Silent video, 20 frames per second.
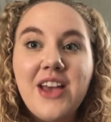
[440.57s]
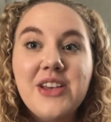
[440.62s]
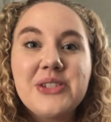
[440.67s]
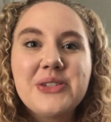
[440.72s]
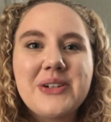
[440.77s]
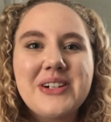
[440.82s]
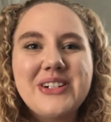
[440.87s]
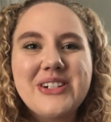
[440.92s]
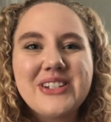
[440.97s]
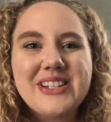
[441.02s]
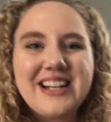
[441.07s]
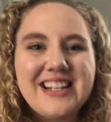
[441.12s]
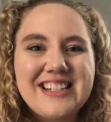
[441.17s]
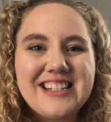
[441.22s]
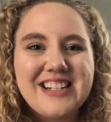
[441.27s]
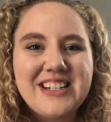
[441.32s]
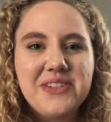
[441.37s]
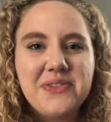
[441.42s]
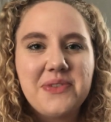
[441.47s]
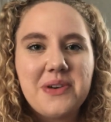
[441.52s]
So I just got
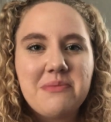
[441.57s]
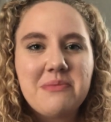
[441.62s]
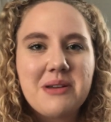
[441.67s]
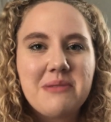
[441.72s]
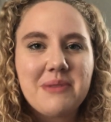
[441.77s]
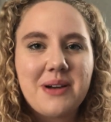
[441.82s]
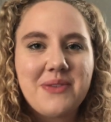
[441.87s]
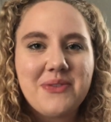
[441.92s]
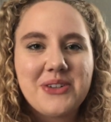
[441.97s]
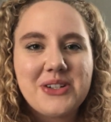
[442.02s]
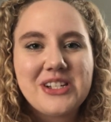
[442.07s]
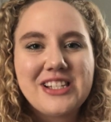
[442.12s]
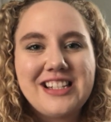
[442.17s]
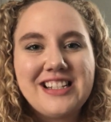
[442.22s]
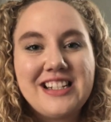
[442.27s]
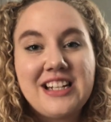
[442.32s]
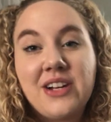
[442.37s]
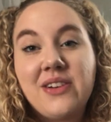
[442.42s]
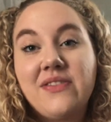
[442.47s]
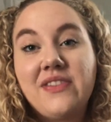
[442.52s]
done filming my first
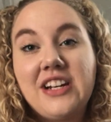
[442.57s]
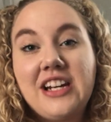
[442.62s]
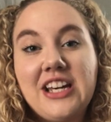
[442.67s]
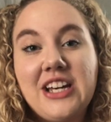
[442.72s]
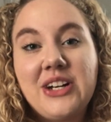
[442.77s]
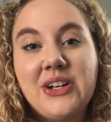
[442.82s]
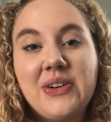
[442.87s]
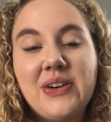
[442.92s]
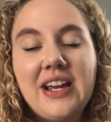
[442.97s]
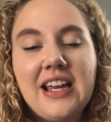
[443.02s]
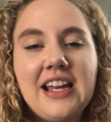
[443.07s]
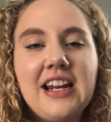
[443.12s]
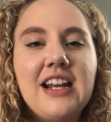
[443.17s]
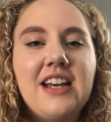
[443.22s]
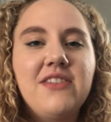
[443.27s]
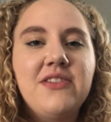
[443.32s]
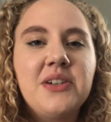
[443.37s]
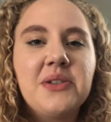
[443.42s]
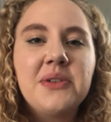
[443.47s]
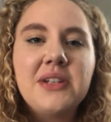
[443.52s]
sit down video and
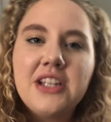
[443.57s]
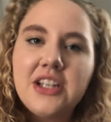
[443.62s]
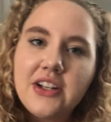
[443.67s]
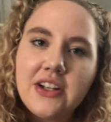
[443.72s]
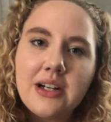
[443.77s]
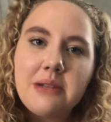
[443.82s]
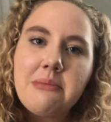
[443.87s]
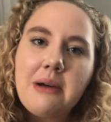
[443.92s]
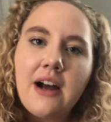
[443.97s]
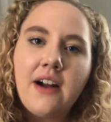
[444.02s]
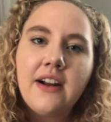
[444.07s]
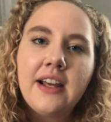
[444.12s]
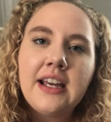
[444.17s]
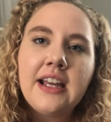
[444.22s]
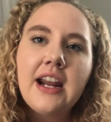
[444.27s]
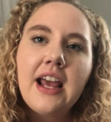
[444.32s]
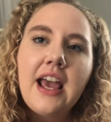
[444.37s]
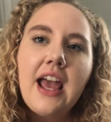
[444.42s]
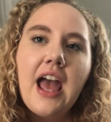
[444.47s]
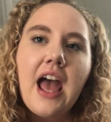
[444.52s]
I feel really good about
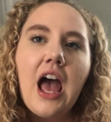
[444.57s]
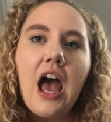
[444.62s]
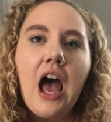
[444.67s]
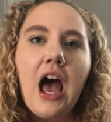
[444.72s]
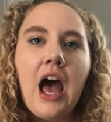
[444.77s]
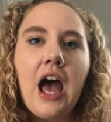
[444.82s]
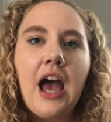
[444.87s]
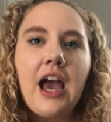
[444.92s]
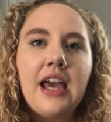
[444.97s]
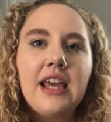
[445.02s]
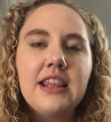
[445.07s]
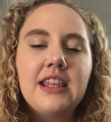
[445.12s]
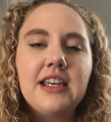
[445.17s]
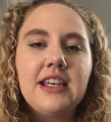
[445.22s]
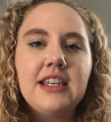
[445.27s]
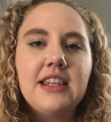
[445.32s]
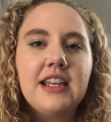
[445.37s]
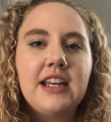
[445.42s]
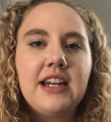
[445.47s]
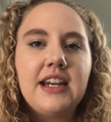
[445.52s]
it. I
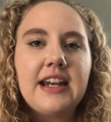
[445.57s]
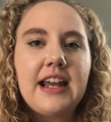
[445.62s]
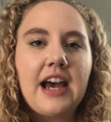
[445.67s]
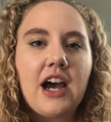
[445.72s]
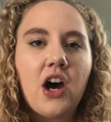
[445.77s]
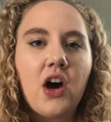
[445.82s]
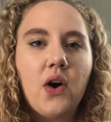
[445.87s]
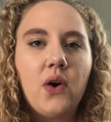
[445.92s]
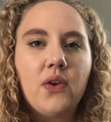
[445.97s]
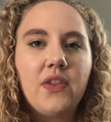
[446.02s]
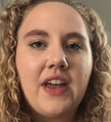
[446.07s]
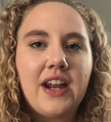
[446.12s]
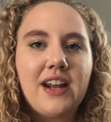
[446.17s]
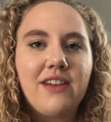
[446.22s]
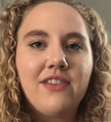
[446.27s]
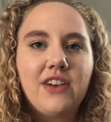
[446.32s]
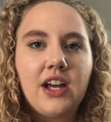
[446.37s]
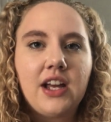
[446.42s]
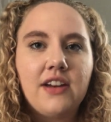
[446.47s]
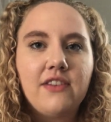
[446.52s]
think that now that
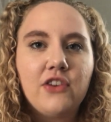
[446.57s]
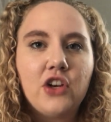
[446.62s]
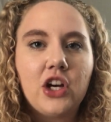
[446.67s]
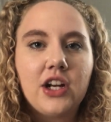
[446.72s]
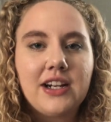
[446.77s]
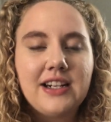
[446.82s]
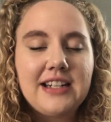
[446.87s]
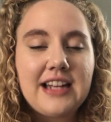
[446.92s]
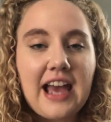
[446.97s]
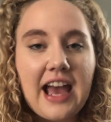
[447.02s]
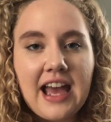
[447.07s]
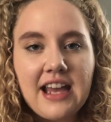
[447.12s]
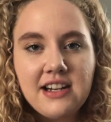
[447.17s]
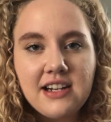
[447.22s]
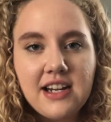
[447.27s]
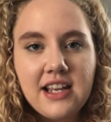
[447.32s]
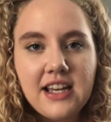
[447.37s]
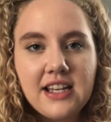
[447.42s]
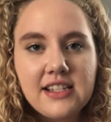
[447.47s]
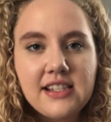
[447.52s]
I've kind of gone into
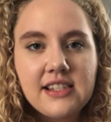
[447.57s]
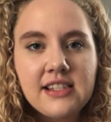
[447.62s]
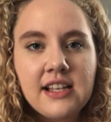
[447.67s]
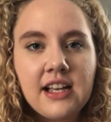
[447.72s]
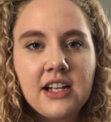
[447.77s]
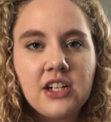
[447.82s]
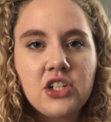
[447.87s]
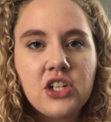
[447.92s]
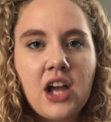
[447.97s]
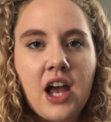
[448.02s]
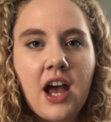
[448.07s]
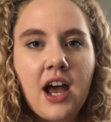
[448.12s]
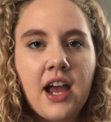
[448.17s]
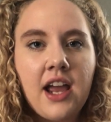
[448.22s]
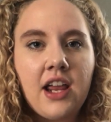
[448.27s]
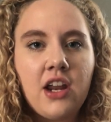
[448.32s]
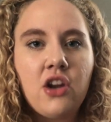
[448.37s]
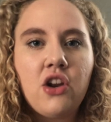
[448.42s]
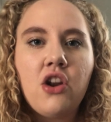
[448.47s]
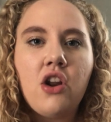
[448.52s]
editing and such,
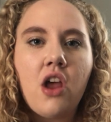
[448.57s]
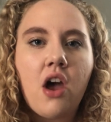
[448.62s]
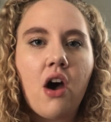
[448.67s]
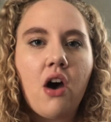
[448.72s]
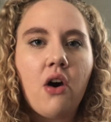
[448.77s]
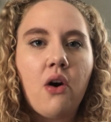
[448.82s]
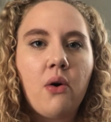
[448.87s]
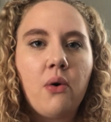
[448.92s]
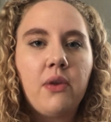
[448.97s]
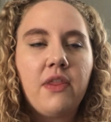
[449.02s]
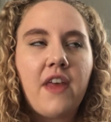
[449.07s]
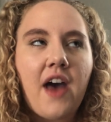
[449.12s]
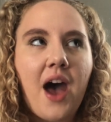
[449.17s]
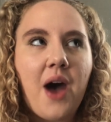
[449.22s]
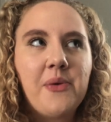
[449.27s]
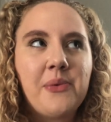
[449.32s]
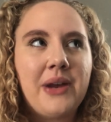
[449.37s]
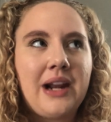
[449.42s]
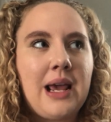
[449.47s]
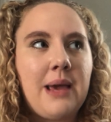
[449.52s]
I know
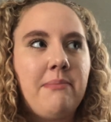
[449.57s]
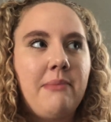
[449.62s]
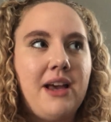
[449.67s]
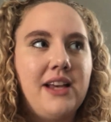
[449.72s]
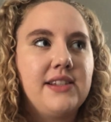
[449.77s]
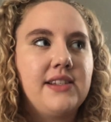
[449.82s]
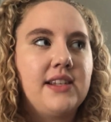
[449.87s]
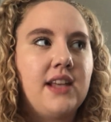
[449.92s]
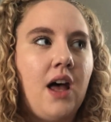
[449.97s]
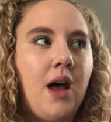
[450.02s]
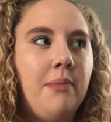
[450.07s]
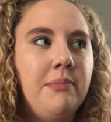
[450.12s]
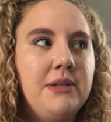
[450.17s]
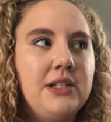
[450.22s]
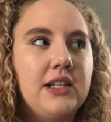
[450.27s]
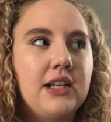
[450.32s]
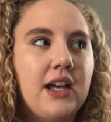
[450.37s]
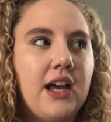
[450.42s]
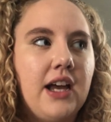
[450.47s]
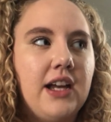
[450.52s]
that when I mess up
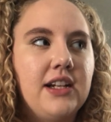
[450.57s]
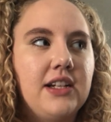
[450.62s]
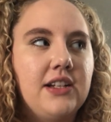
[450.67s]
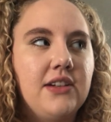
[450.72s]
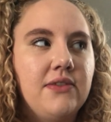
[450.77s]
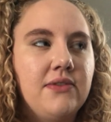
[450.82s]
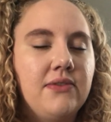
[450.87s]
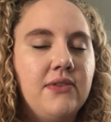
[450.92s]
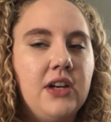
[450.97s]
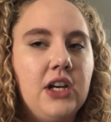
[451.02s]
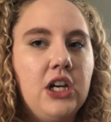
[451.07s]
to kind of